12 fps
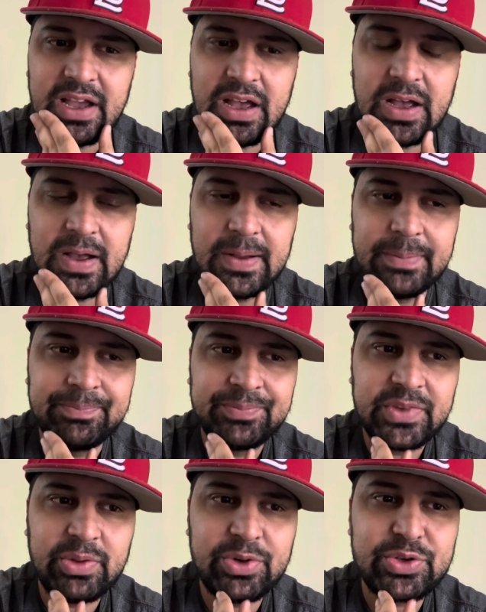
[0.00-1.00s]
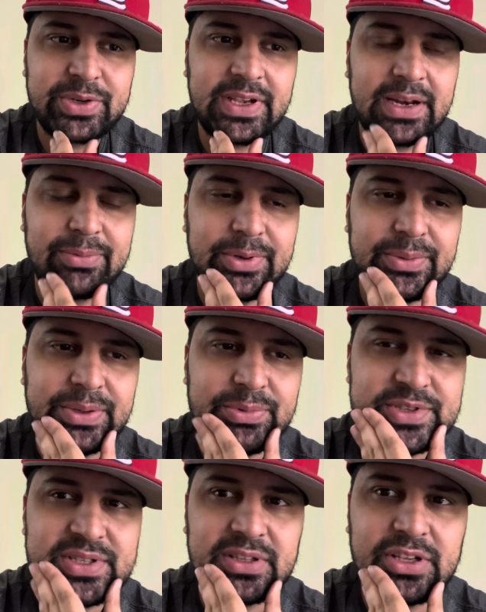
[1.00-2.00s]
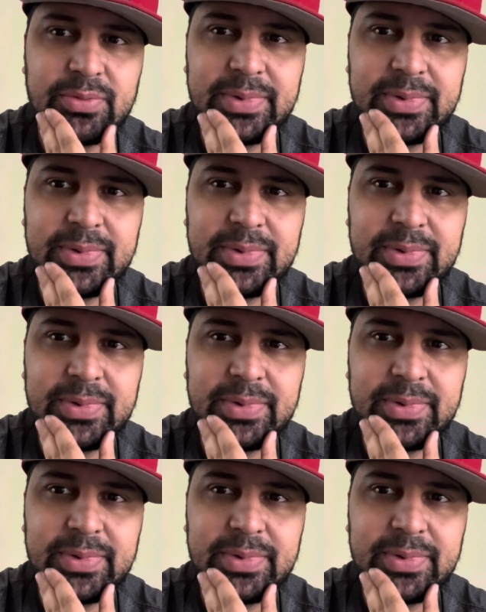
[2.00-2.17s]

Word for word: Um, I wish we got him when he was a little